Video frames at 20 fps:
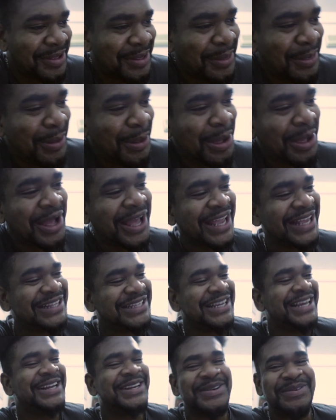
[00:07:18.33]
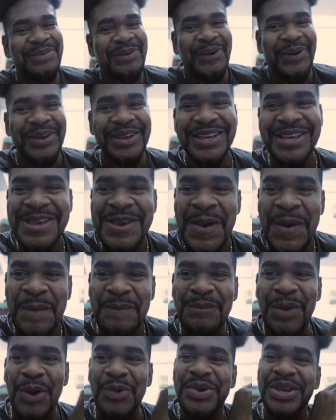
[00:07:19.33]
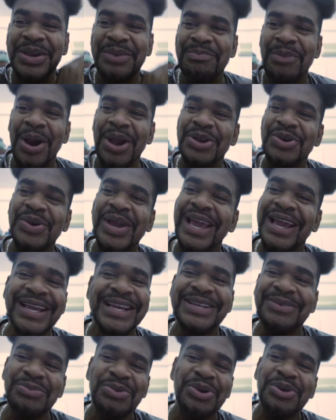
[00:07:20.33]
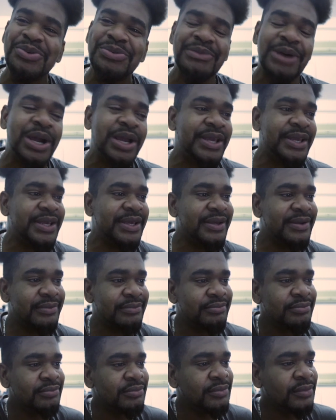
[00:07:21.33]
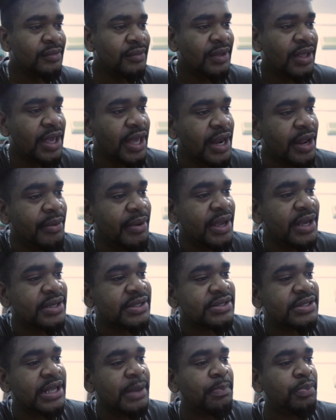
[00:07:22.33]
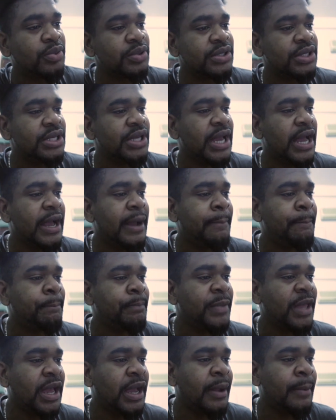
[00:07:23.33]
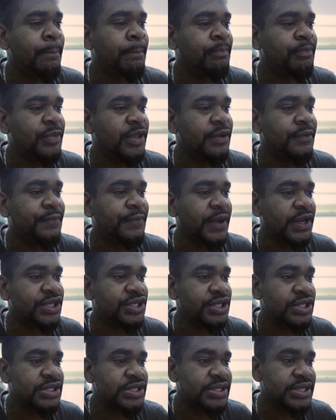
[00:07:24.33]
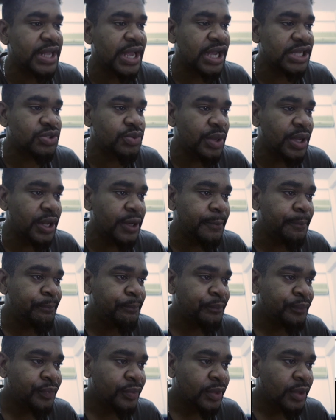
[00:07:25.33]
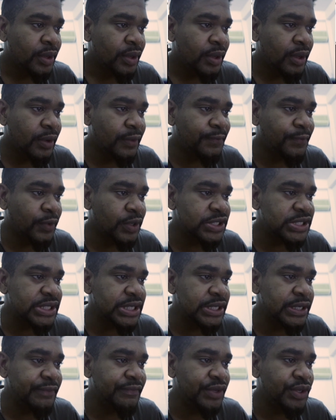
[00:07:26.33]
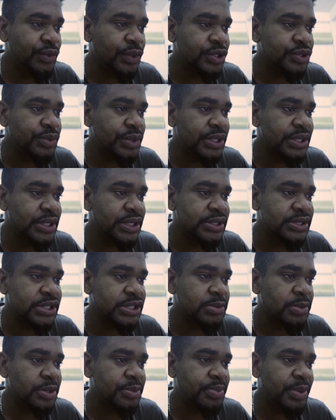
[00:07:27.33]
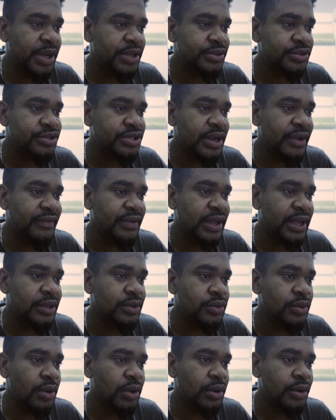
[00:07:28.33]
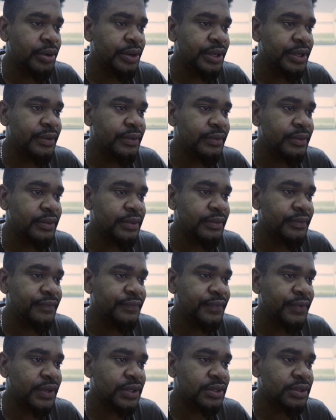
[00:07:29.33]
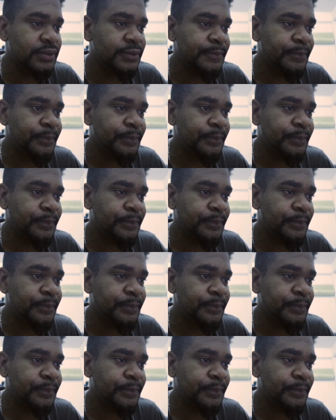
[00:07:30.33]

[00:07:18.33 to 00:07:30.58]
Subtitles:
I tell you, boy. But look at, boy. Anyways, they put the infections there as well for these individuals within the 6 months prior to travel are no longer infected.